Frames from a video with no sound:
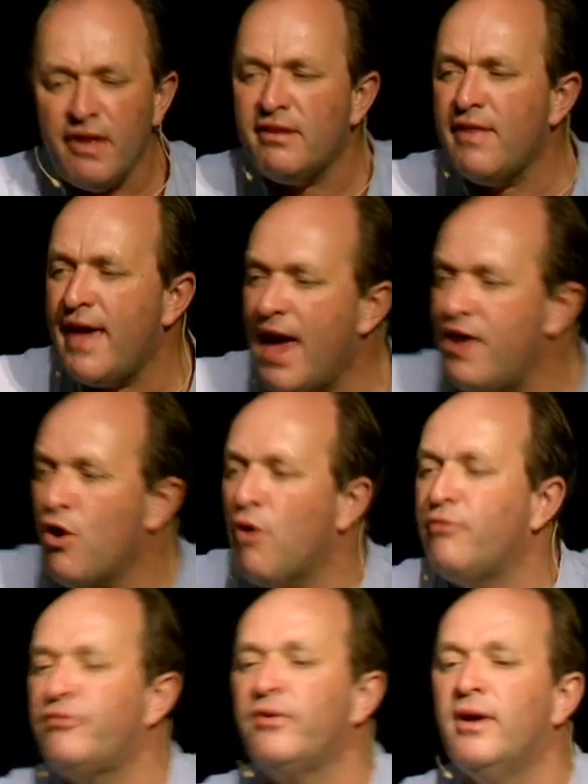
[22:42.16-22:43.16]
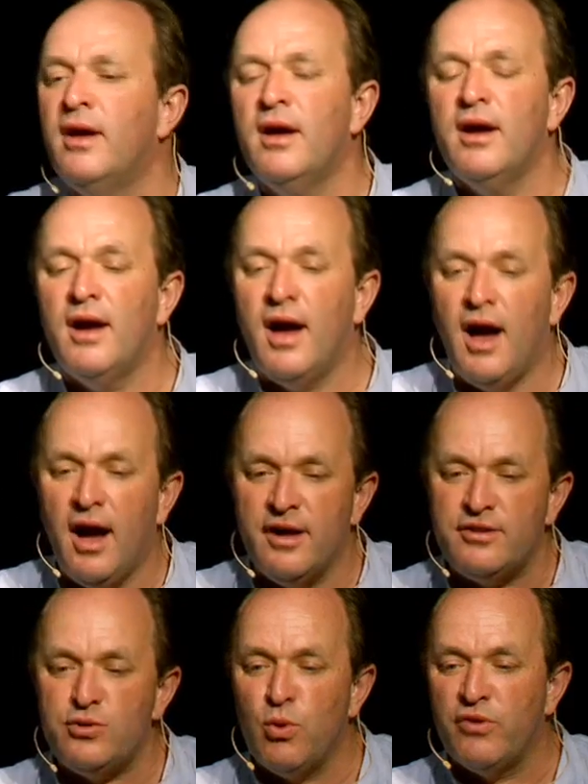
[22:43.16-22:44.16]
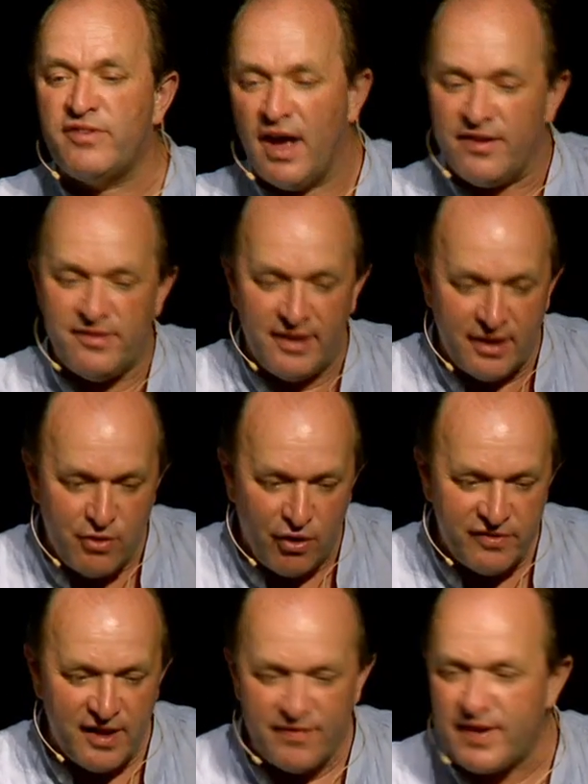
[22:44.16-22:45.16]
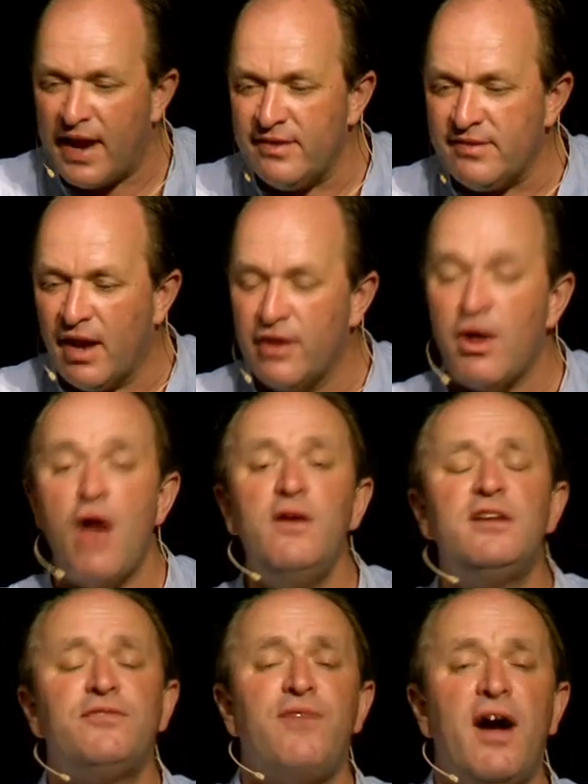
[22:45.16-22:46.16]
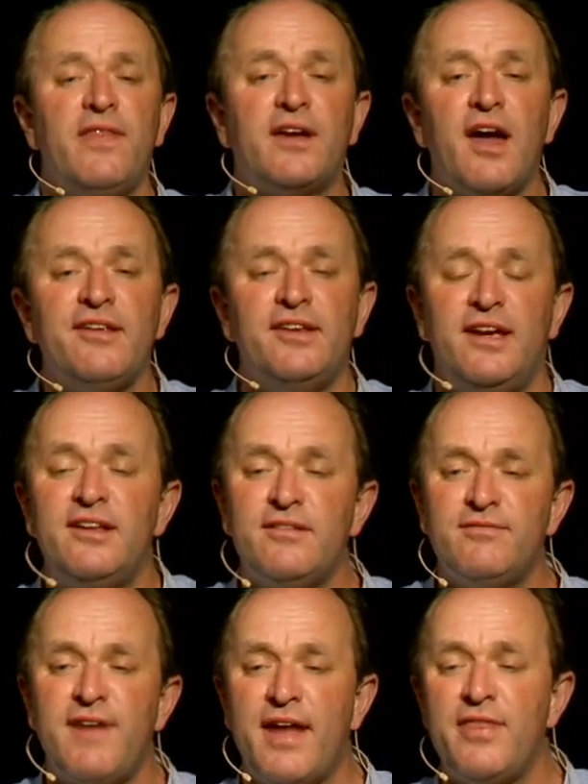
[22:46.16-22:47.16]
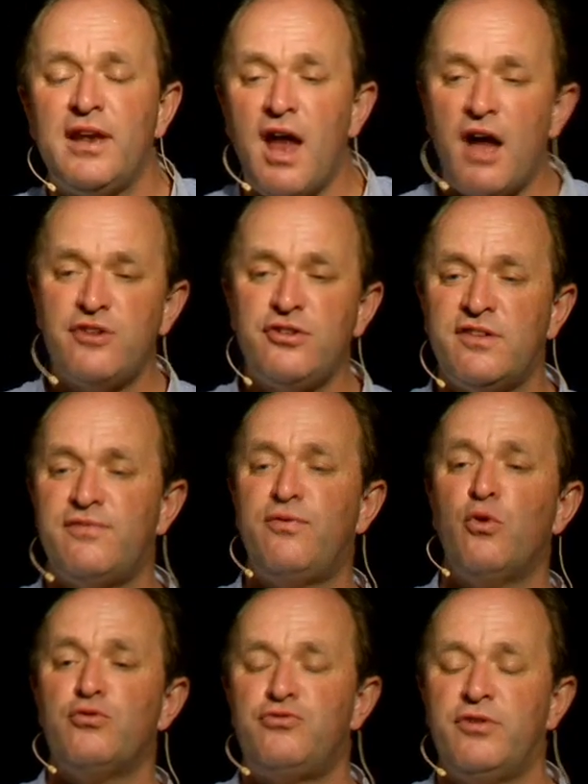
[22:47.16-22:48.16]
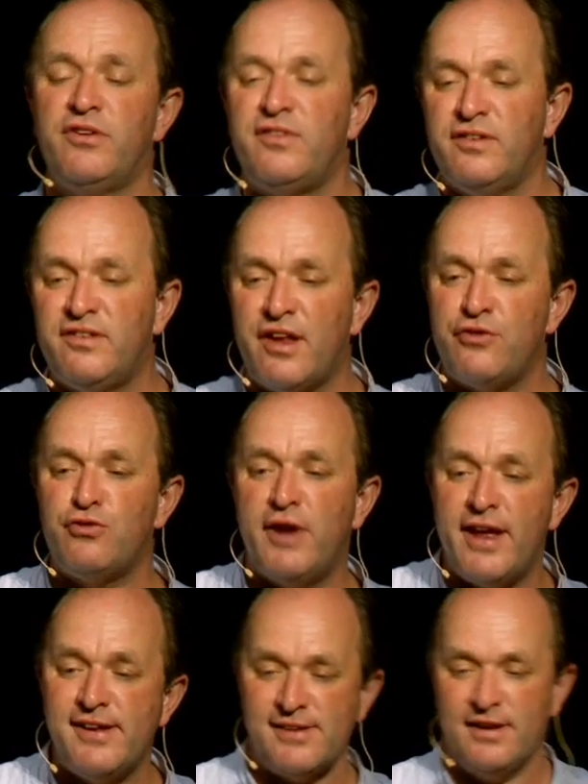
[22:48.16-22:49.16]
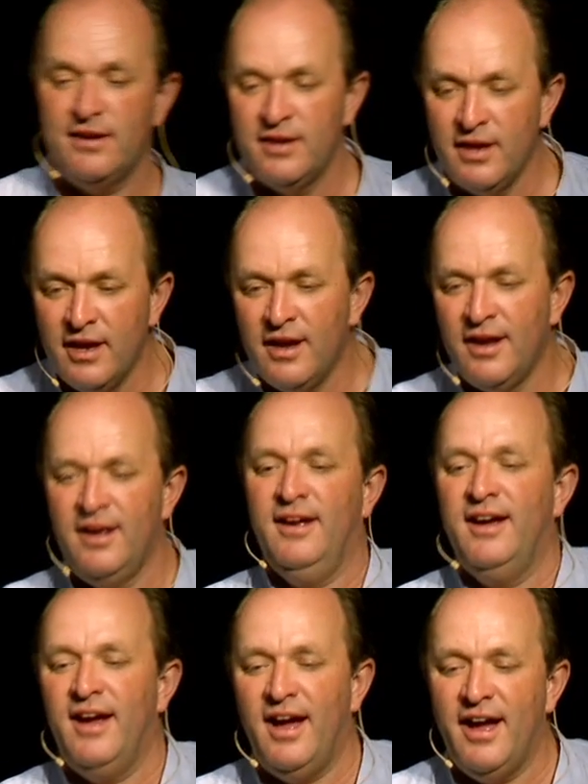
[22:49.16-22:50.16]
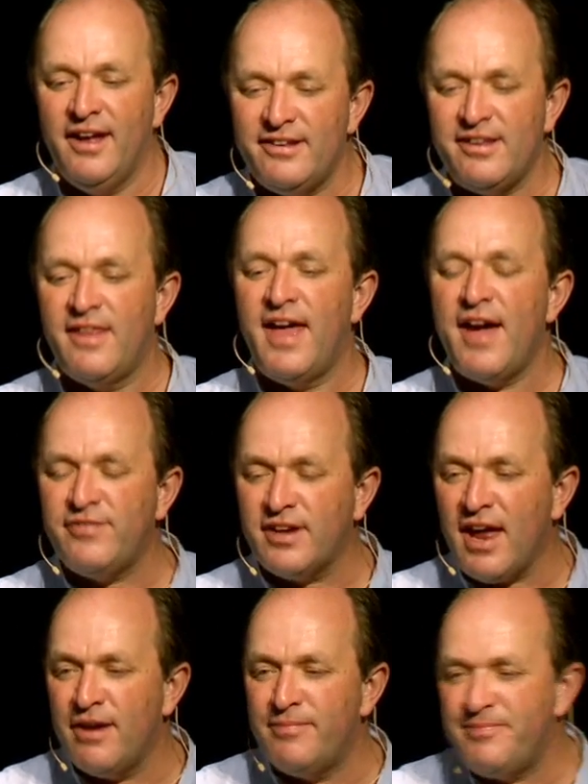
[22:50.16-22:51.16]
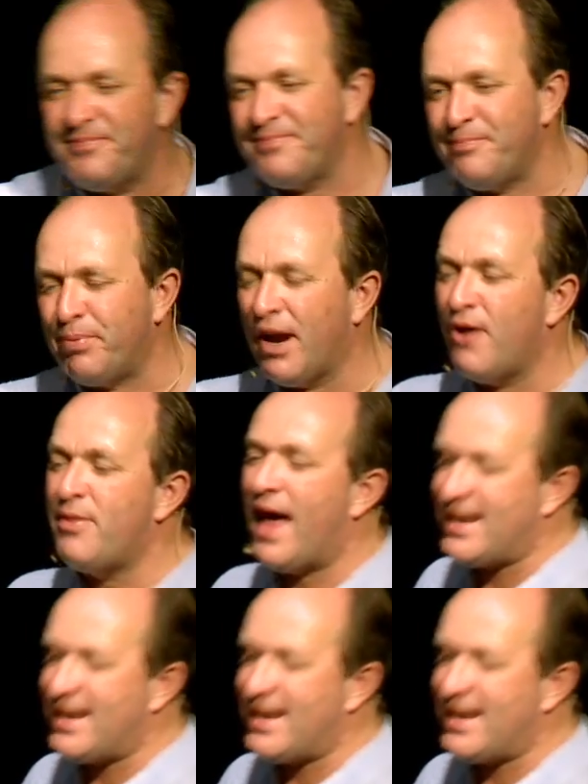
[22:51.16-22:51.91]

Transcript: So they head off uh, towards Ghazni across Afghanistan, only to find that Ghazni is, in fact, the largest fortress in Central Asia. Uh, so they have to kind of blow